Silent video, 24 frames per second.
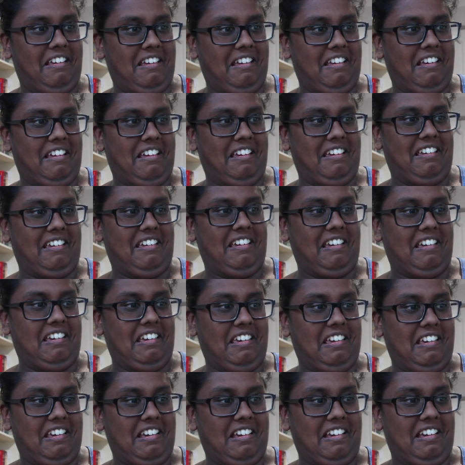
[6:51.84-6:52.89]

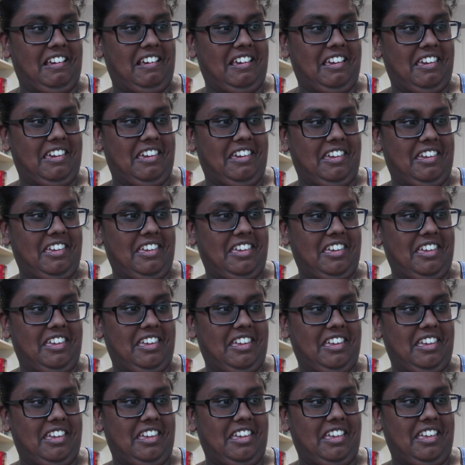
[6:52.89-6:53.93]

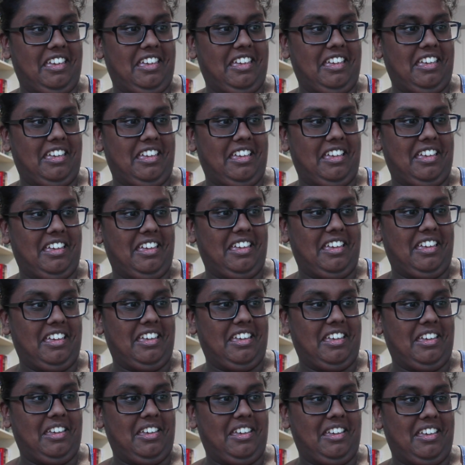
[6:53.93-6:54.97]

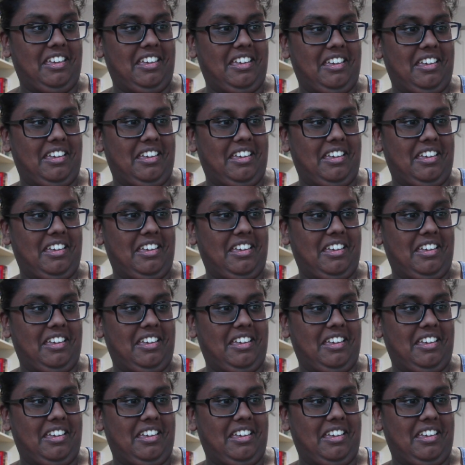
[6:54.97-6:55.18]
(silence)